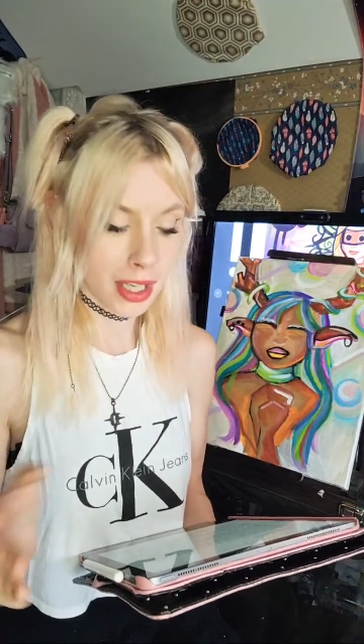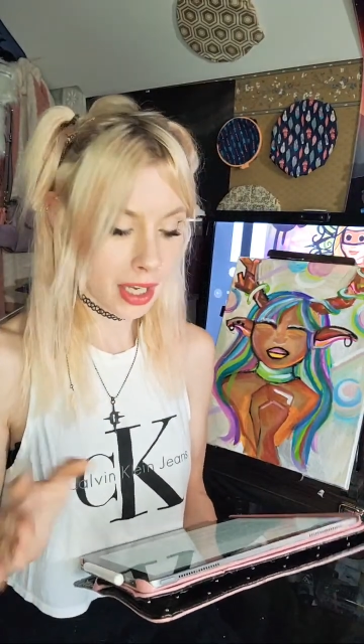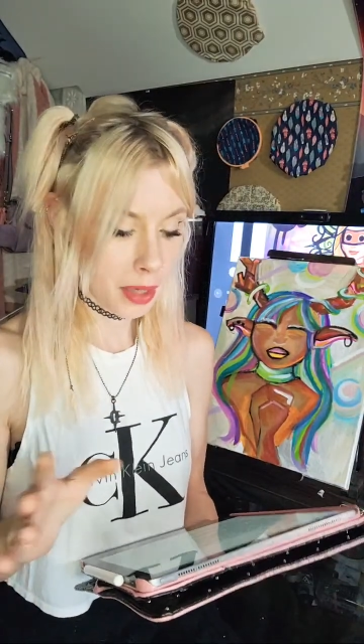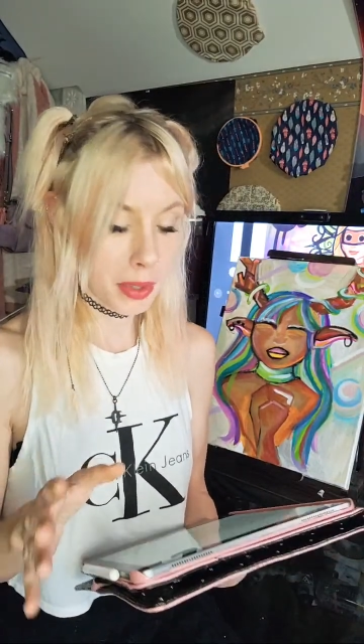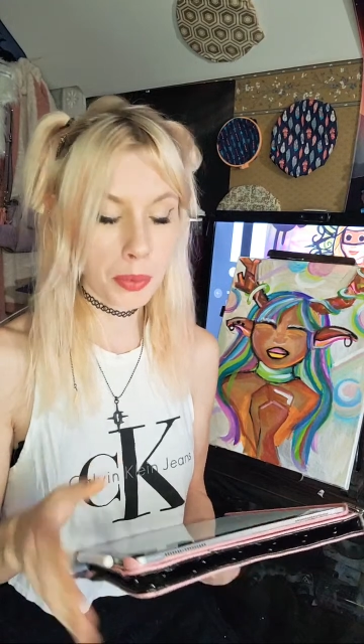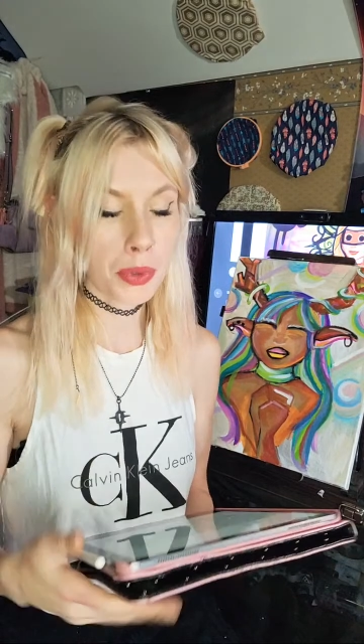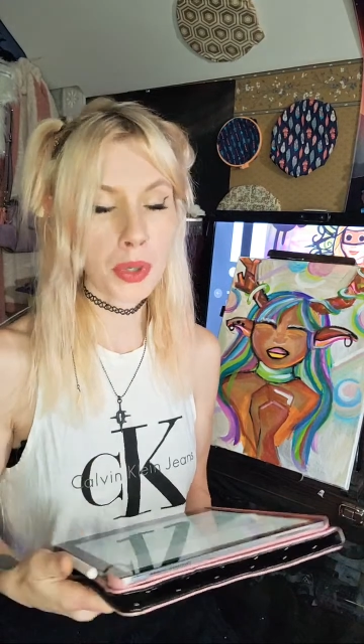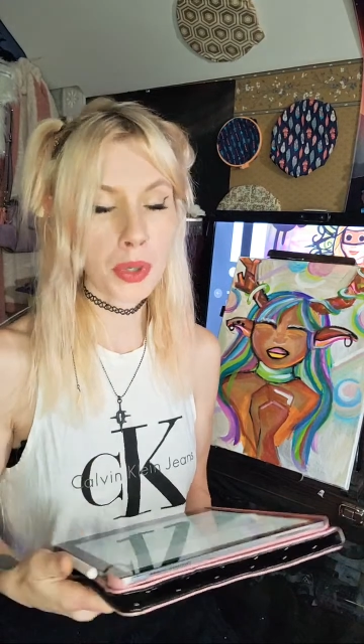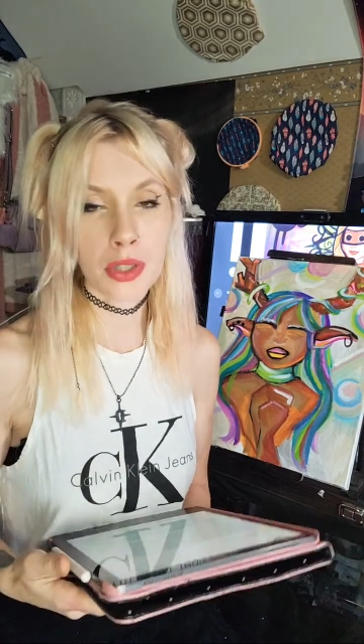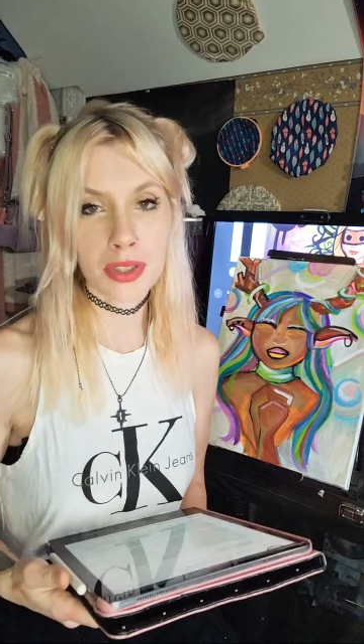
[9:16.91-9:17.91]
People who are
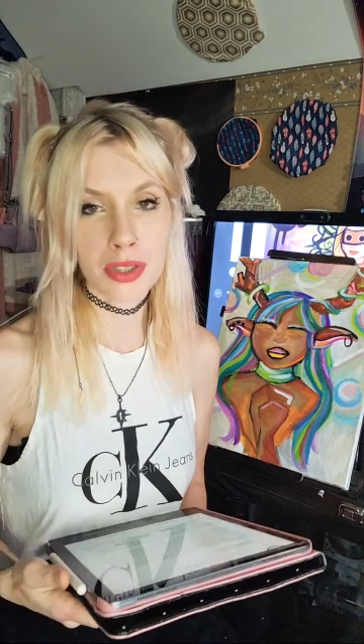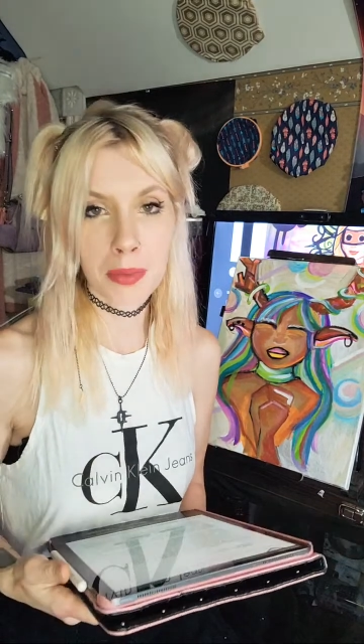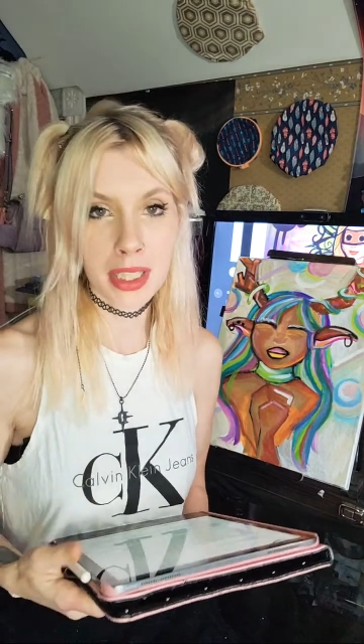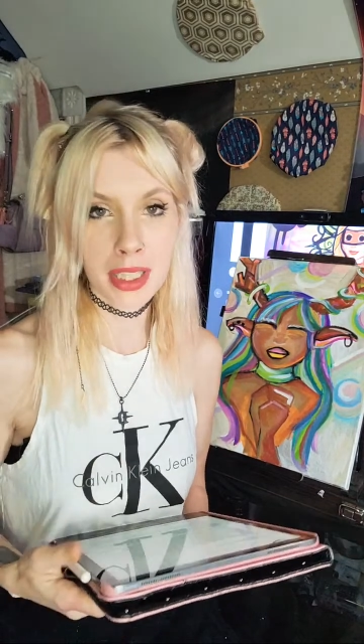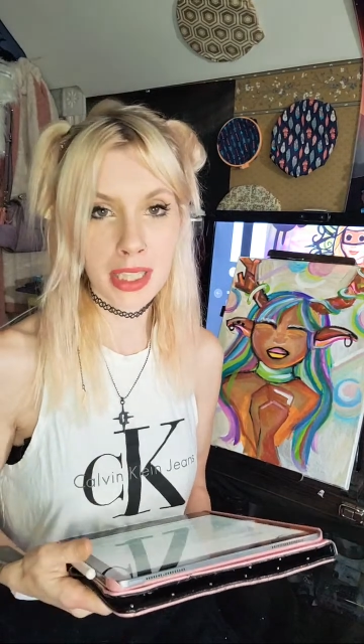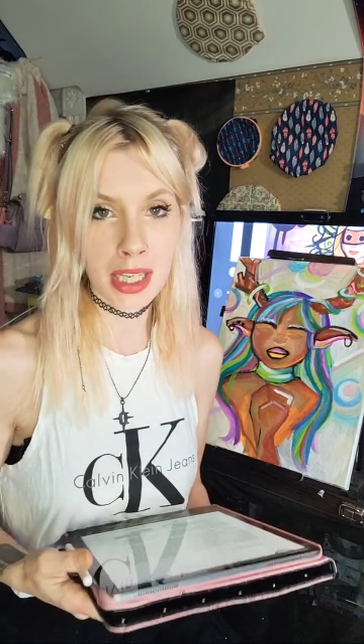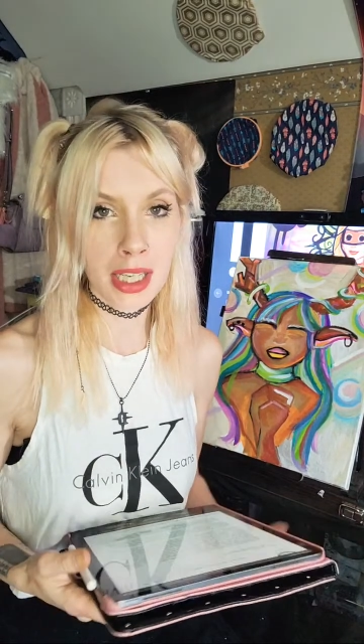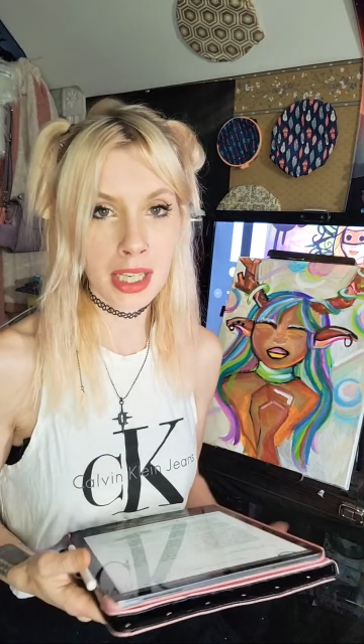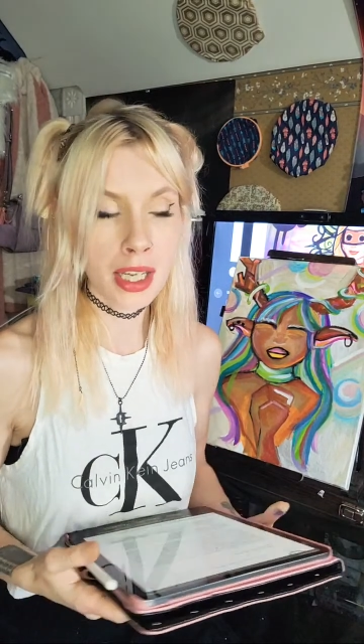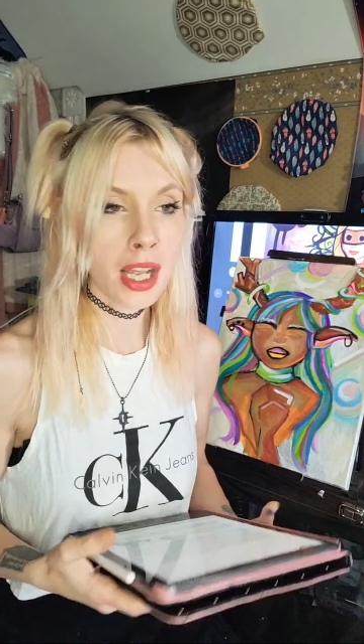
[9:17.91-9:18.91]
used to meditating,
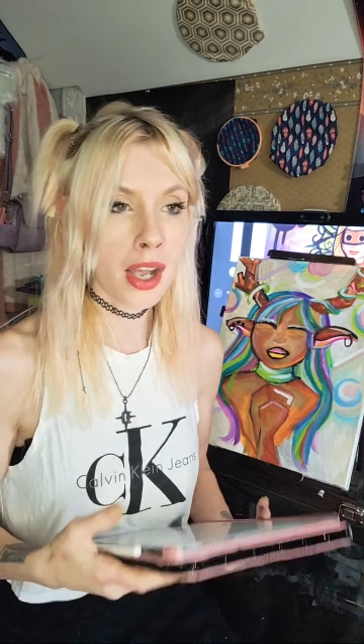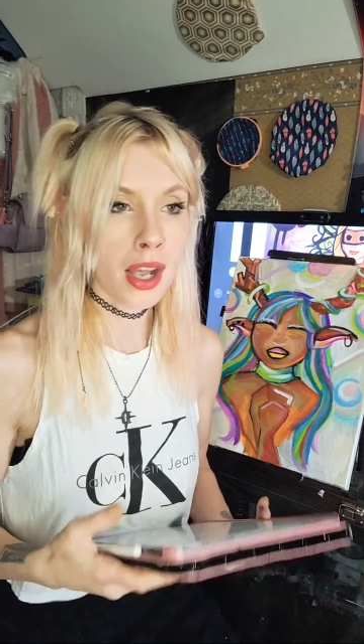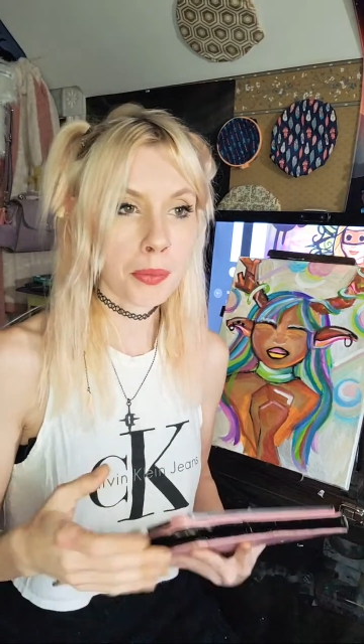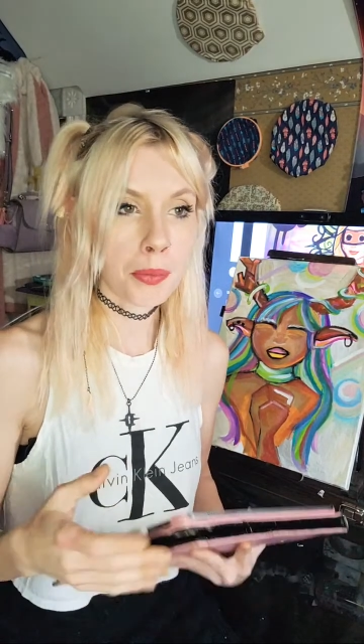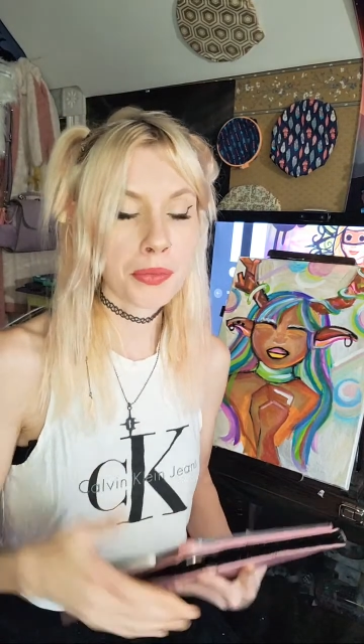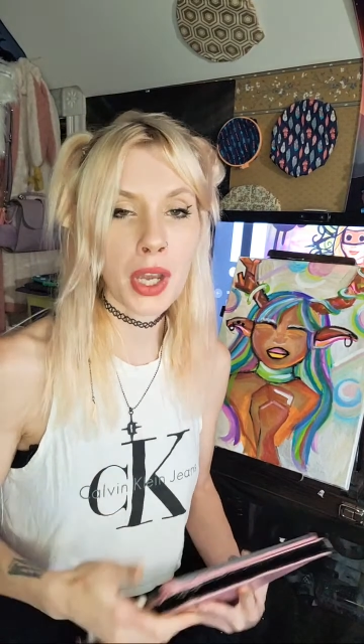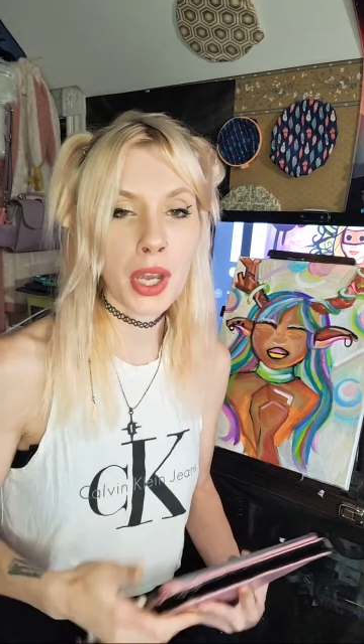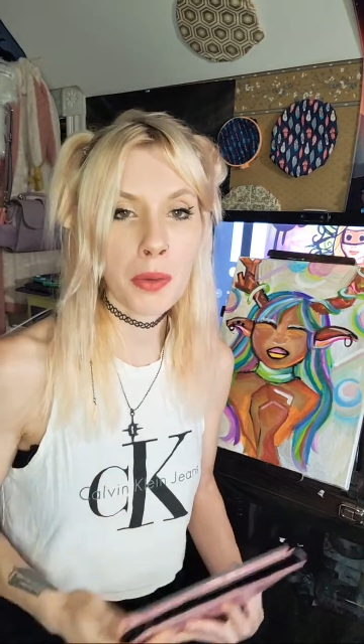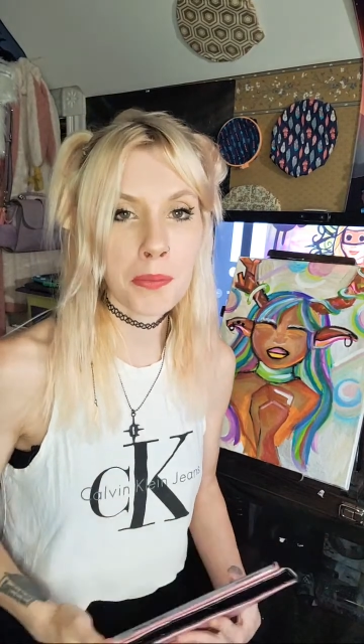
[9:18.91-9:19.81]
their